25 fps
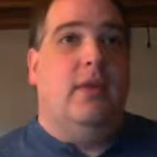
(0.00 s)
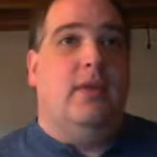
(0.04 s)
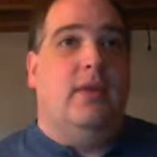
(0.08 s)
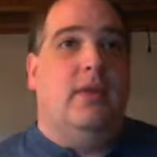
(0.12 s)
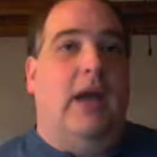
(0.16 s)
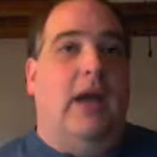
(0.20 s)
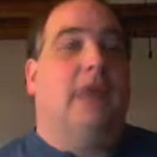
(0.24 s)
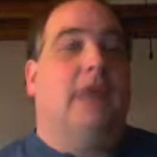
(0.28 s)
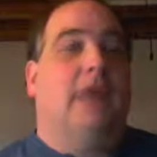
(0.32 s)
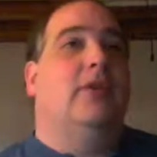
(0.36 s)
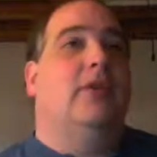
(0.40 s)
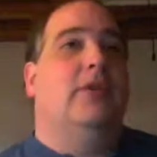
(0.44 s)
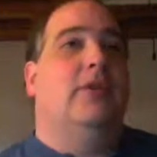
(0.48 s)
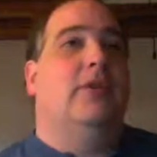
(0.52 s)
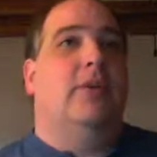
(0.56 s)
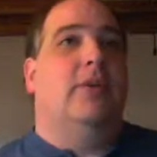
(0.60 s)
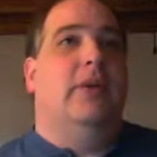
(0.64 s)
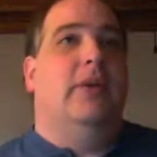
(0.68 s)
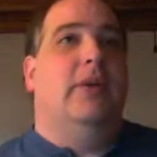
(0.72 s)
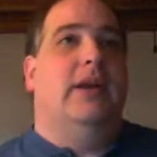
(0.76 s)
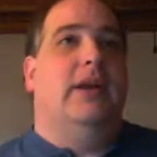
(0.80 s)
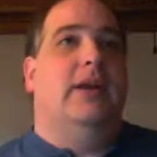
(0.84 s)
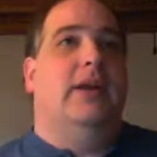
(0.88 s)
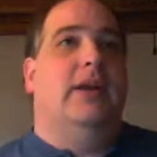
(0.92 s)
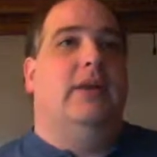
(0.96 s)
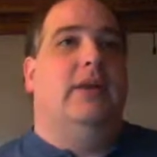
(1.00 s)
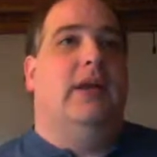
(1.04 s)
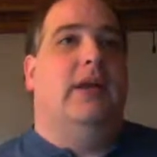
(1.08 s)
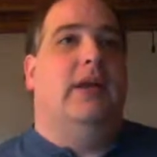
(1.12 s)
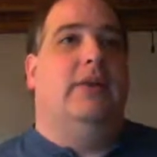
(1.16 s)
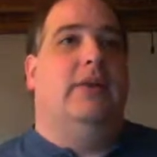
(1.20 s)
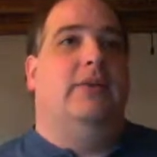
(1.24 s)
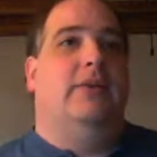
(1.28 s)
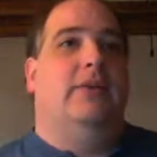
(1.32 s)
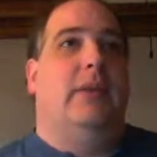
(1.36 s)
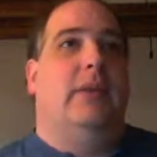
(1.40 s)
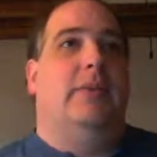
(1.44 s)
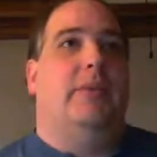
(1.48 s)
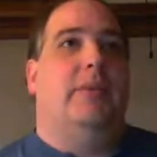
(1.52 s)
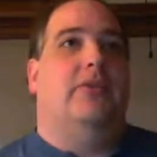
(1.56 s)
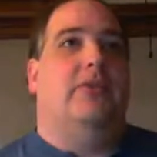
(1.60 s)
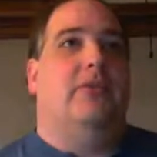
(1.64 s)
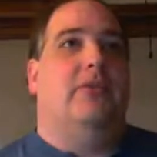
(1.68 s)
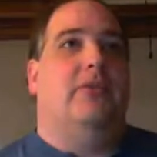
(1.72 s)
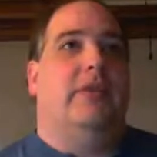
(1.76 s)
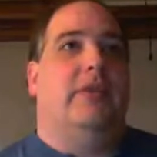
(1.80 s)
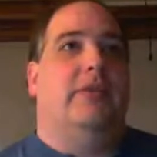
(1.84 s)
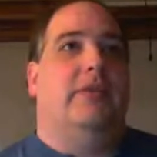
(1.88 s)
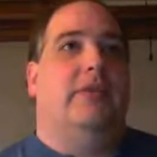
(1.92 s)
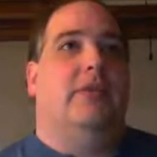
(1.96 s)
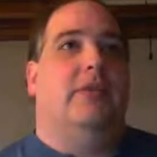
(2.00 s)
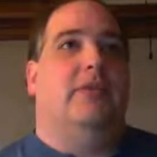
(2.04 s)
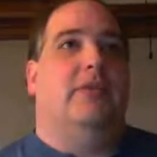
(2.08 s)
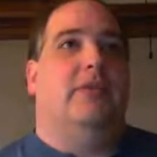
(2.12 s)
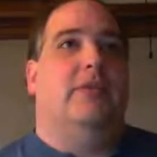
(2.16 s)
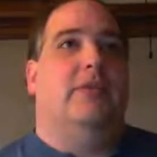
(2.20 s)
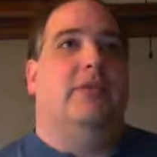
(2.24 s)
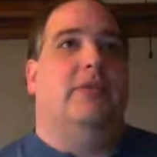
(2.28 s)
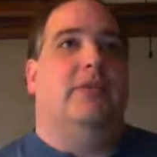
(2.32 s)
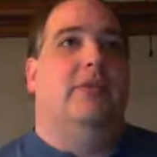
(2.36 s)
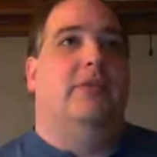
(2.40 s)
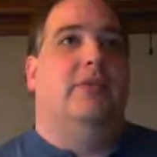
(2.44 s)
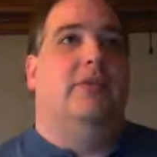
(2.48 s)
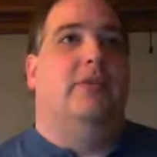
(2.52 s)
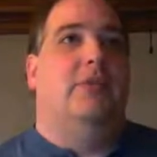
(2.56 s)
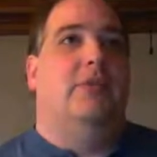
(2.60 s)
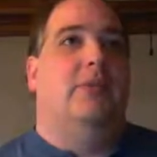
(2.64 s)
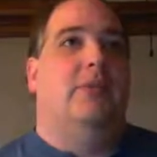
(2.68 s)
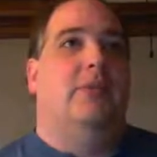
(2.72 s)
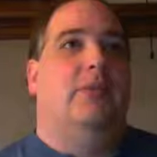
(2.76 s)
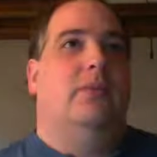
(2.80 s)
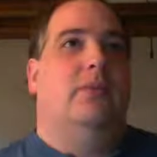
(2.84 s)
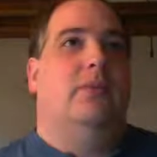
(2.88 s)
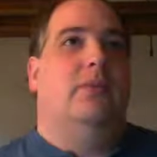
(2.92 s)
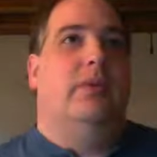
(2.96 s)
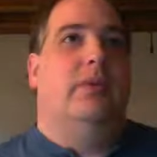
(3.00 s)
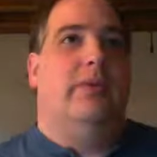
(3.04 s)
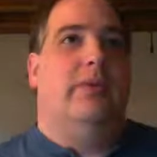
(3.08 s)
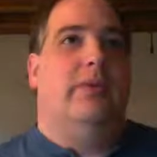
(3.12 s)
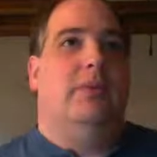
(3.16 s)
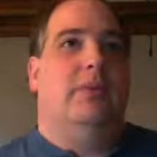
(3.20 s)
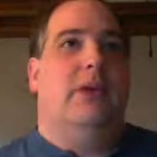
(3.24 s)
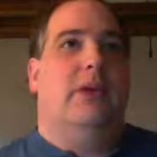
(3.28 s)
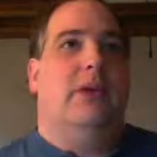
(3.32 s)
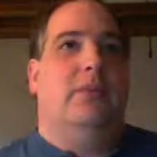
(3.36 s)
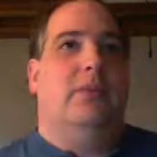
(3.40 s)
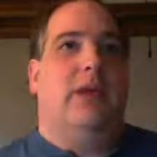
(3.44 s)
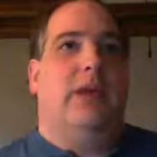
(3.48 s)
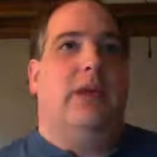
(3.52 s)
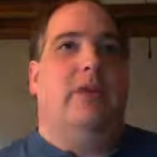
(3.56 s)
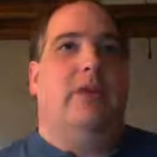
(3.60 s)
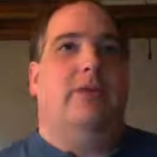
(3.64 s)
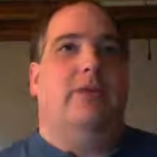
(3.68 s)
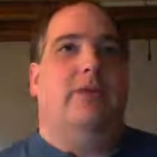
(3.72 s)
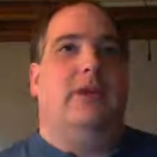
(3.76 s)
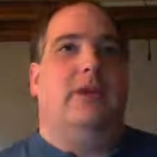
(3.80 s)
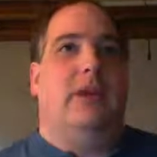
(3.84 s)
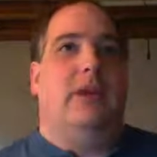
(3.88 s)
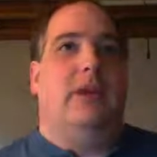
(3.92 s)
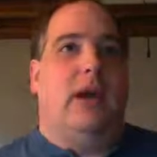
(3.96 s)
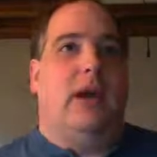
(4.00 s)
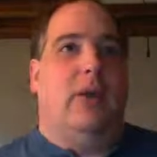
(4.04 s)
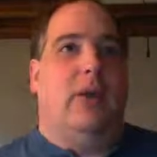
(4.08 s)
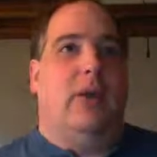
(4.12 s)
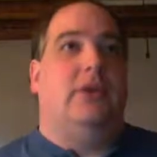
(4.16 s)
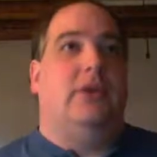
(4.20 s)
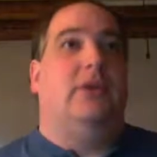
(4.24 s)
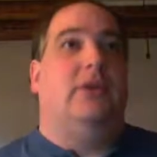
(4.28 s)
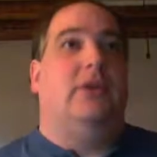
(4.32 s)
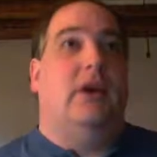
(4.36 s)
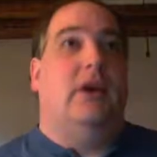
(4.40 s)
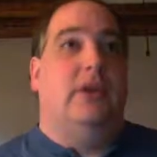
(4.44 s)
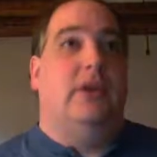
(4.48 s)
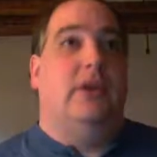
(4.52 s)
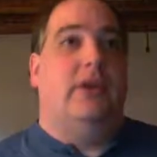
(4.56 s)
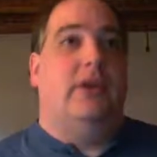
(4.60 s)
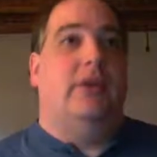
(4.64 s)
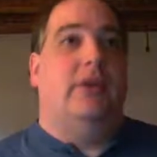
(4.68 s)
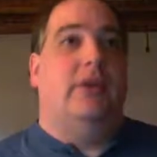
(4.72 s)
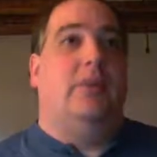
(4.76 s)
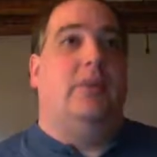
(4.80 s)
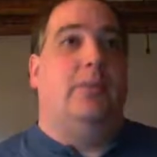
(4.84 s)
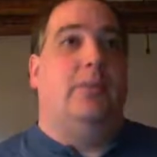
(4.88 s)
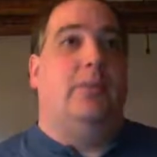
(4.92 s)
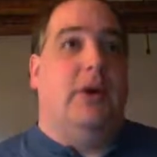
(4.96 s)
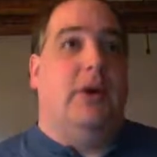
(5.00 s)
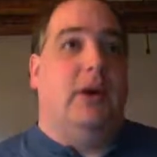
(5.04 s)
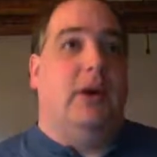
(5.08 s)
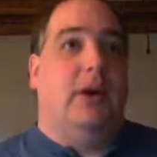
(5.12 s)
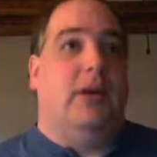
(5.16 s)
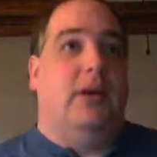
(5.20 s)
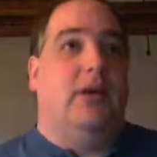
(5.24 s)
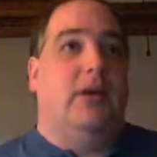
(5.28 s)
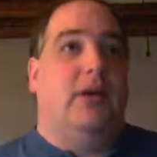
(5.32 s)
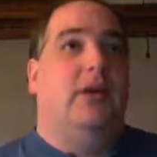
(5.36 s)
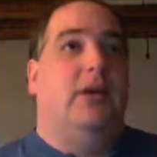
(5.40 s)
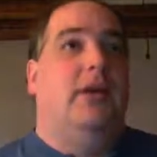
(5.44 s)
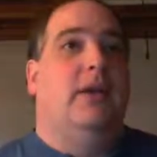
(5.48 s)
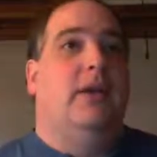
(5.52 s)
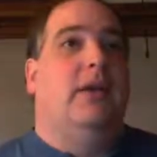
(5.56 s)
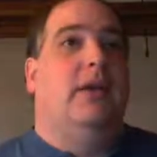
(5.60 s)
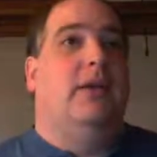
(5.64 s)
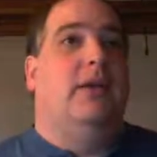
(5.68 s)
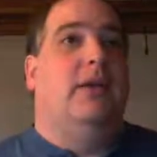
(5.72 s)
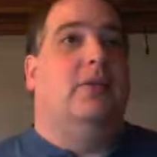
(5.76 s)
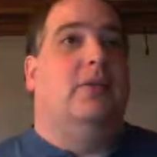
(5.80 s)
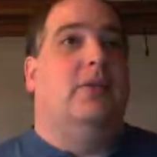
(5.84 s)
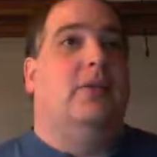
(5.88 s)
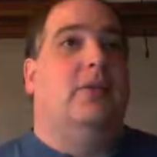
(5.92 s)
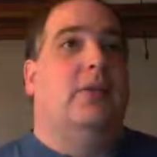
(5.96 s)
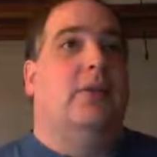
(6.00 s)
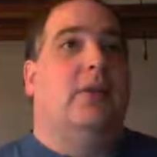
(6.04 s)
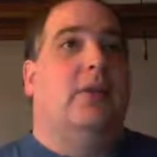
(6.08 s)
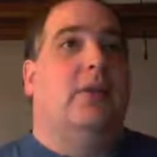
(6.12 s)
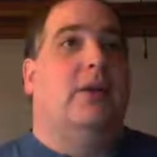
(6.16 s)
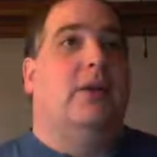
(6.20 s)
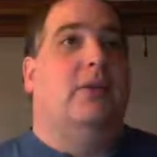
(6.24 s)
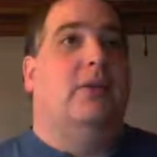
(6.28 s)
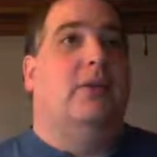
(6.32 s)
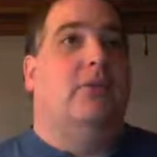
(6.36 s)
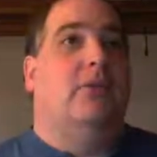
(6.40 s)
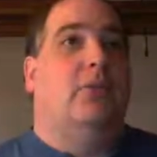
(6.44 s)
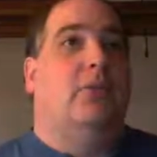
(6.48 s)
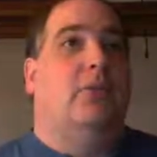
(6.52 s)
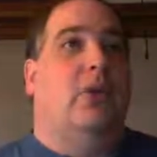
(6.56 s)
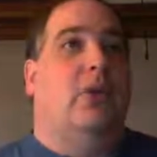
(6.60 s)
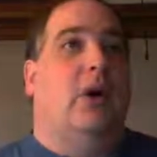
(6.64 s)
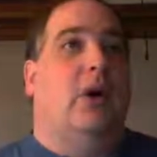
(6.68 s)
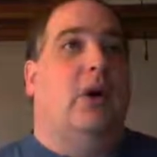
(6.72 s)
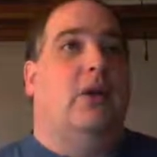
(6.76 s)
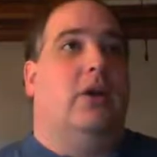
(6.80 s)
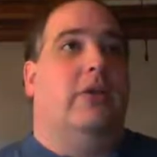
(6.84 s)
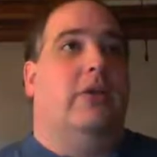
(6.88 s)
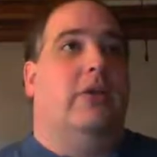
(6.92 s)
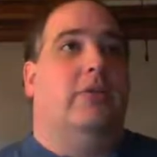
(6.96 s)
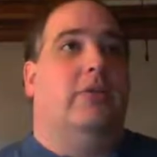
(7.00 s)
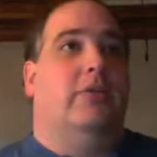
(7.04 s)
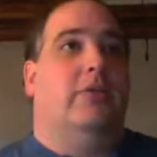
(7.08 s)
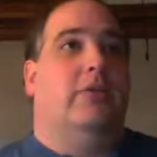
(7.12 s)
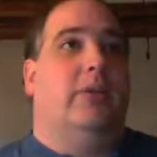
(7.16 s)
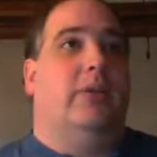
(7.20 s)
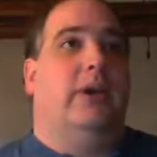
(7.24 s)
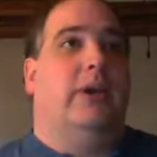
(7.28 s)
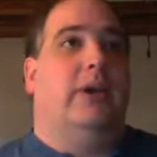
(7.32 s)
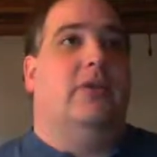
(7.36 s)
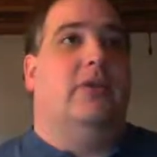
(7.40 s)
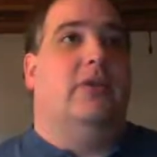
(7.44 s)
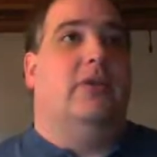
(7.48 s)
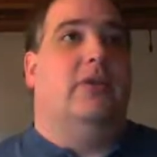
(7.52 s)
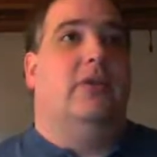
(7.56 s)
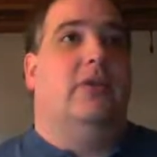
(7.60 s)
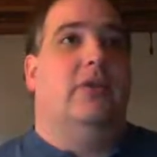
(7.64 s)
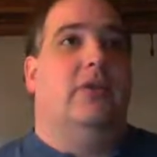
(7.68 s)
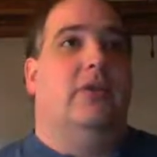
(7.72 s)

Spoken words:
actually, let's go ahead and demonstrate this with the way that we have it now. It does have a bug. So what I want to do is walk through it.